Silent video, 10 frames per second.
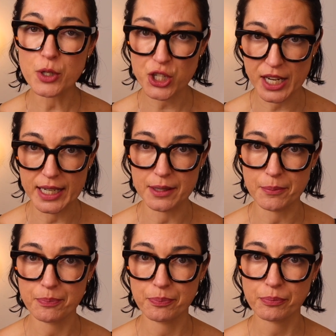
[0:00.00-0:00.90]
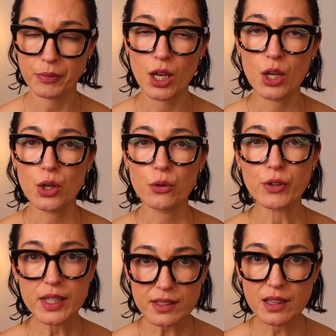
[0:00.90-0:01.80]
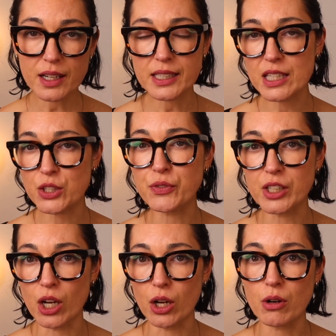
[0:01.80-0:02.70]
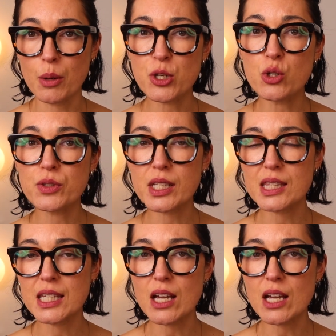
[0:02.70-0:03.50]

machine. For this client in this video, I'm using the